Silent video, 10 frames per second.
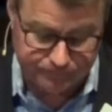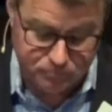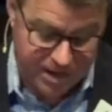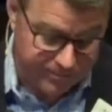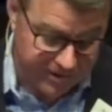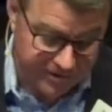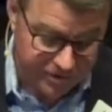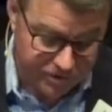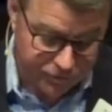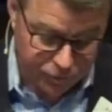Maybe
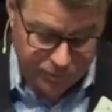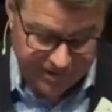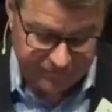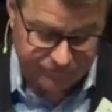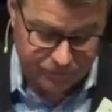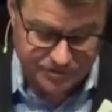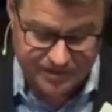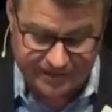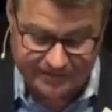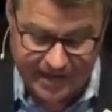you have a verse
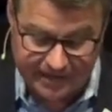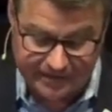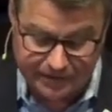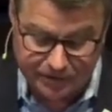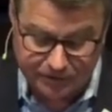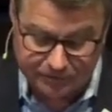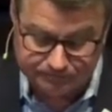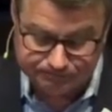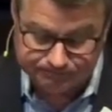like that in here.